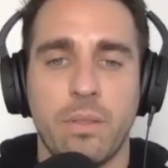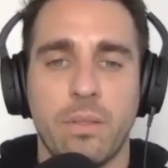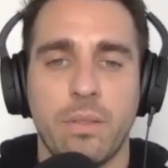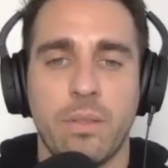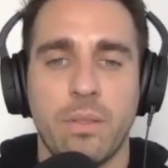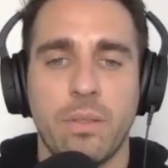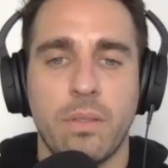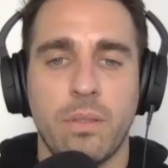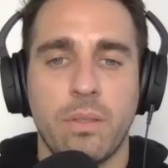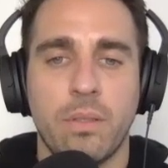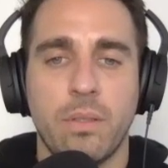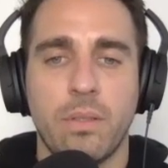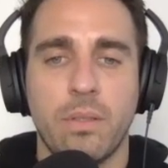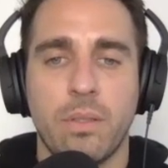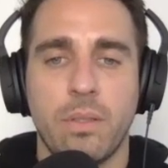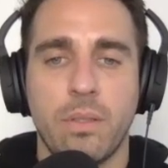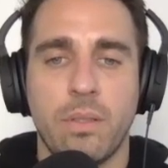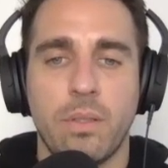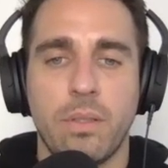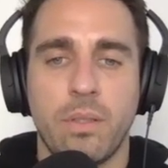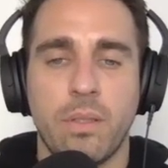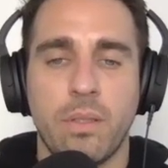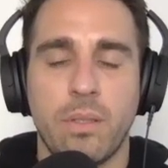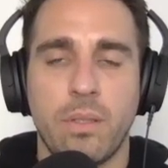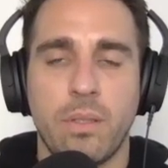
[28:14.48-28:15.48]

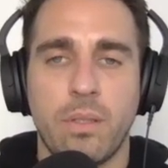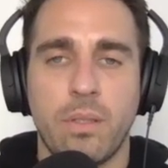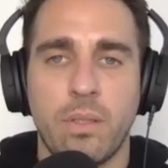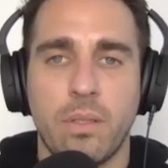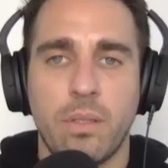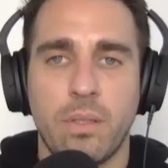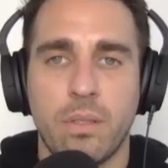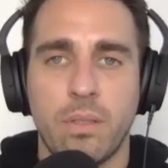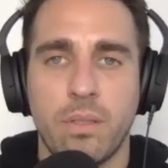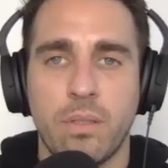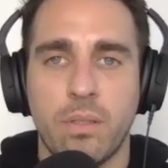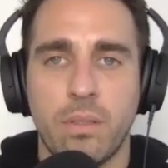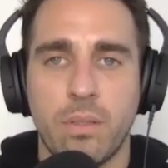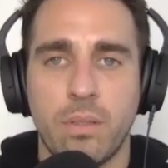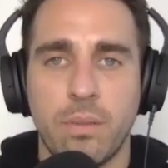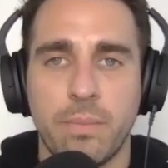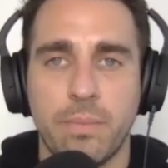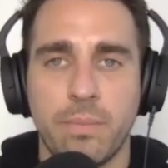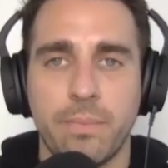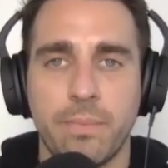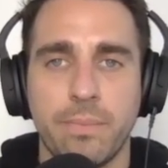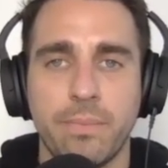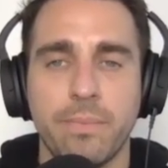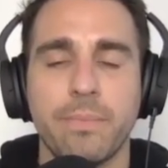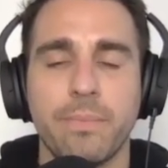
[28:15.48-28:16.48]

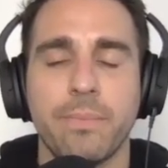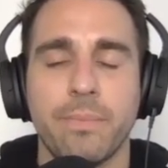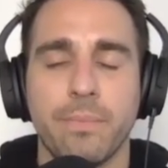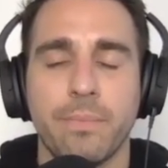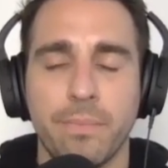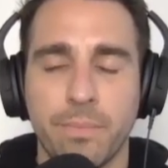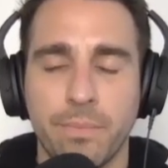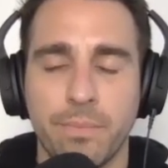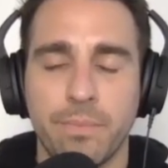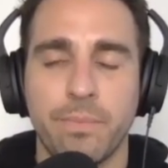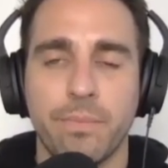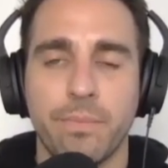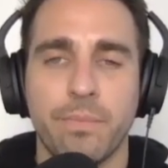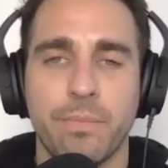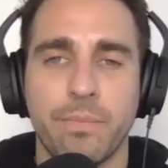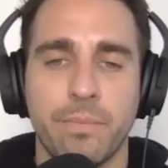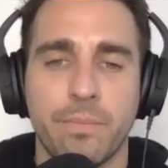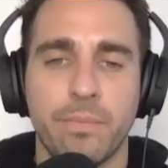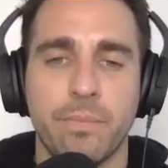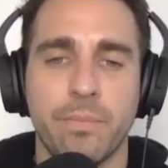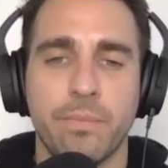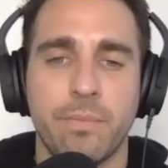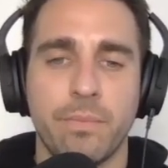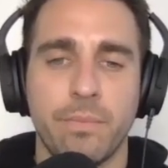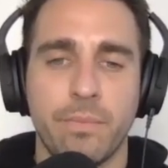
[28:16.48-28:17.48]

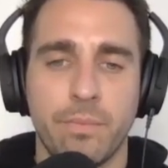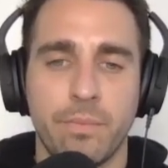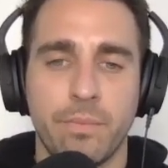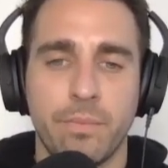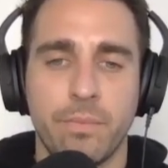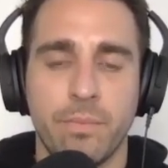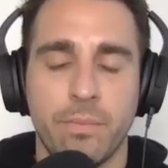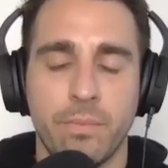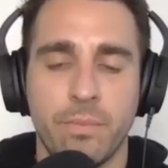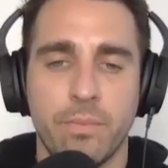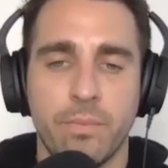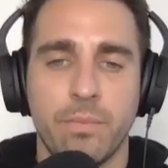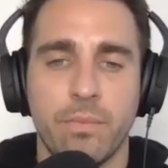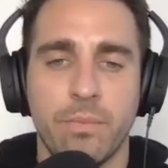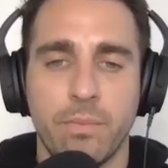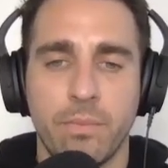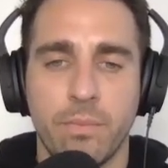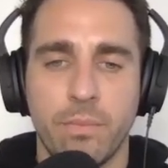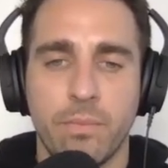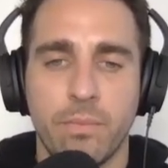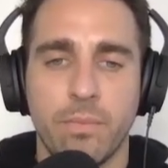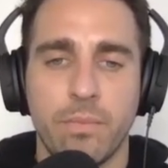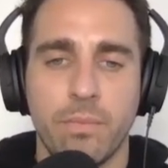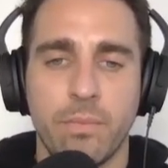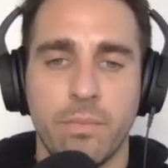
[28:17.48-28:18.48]

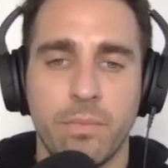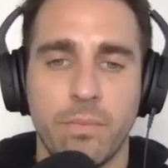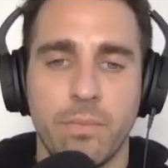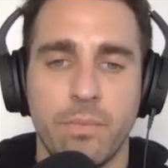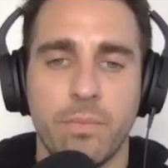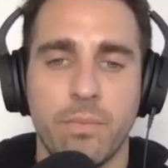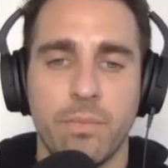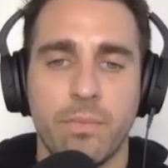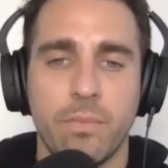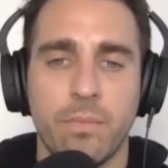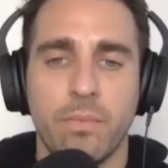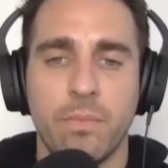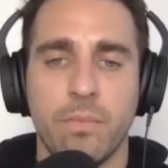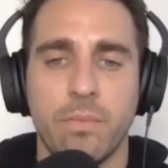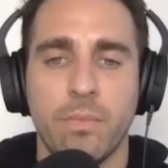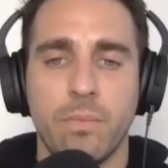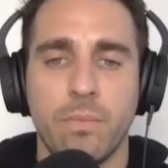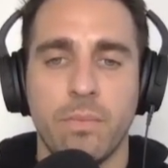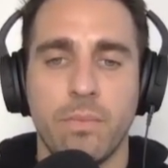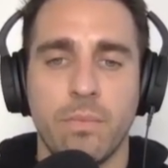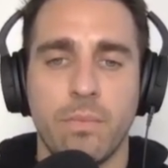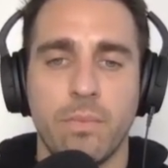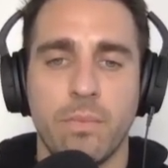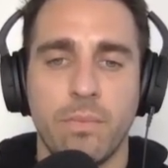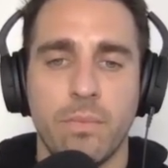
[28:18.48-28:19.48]

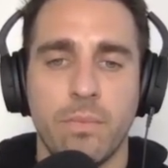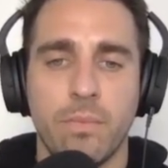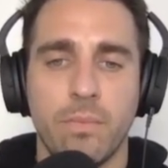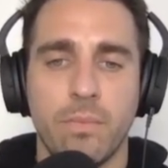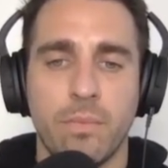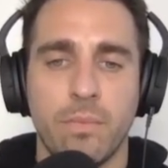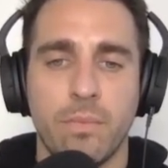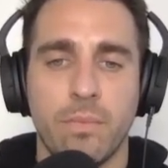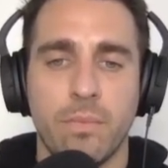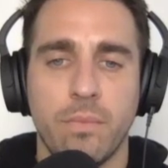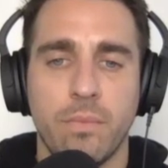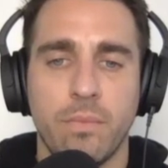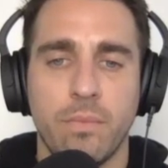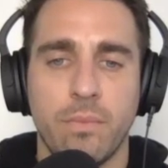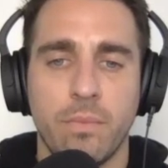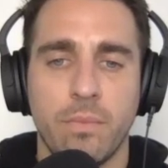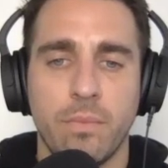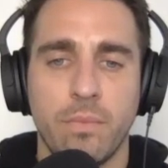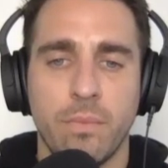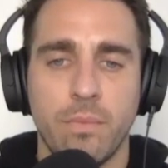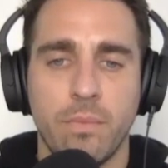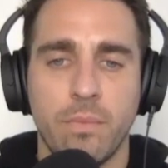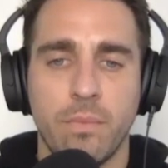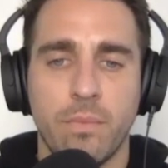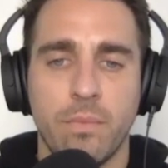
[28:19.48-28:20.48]

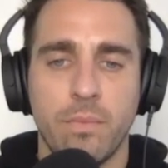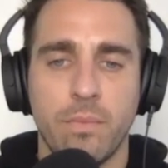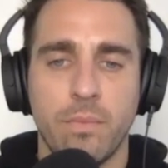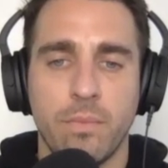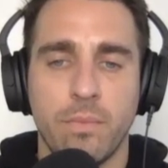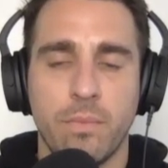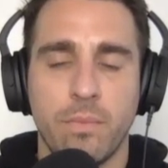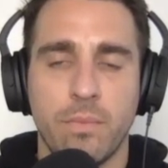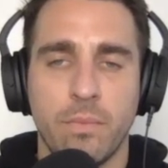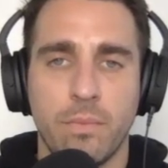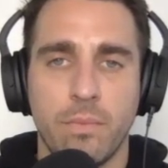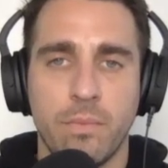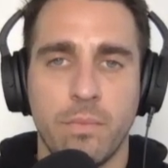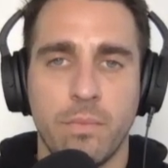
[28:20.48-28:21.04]
The person shown says nothing.